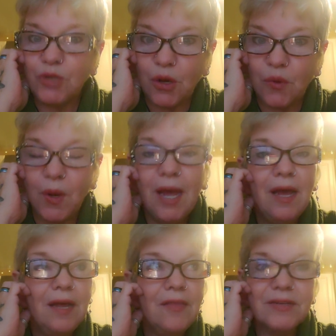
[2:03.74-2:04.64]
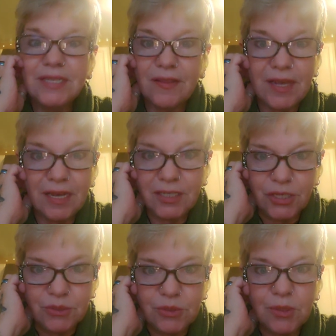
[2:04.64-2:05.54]
you know there's nothing
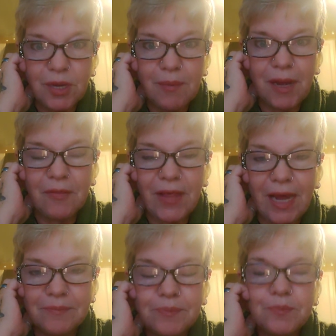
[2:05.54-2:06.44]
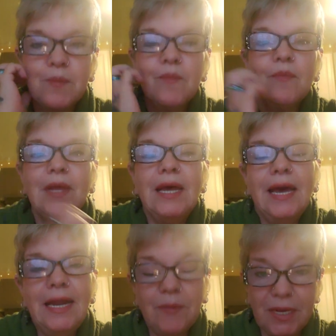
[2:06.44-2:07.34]
unusual about that.
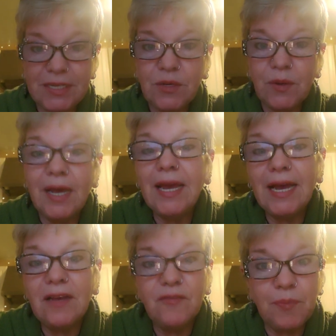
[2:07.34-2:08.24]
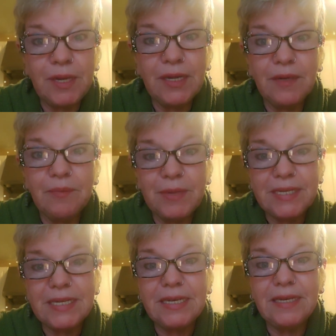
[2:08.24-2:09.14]
Anyway, so I have been
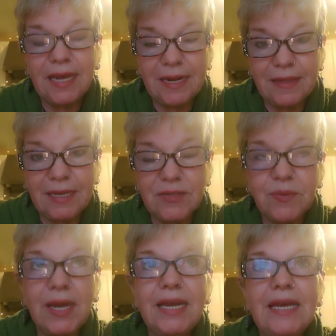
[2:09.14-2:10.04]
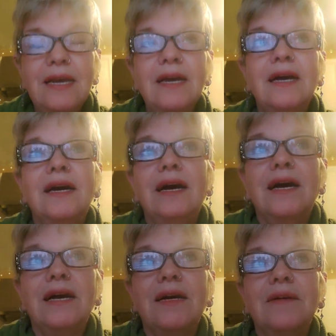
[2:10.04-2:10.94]
busy getting things ready,
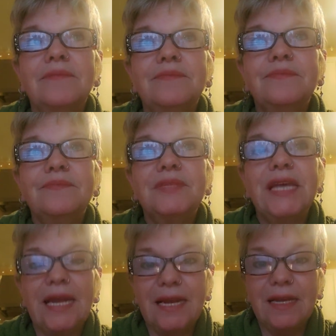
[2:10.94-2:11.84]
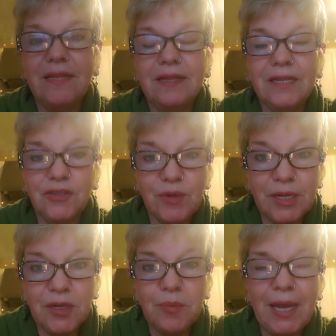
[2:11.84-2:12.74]
getting the
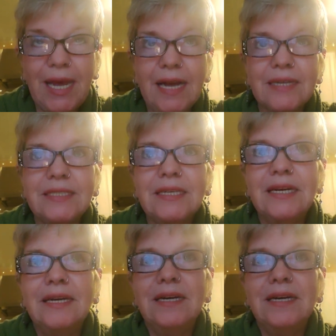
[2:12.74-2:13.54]
trailer packed.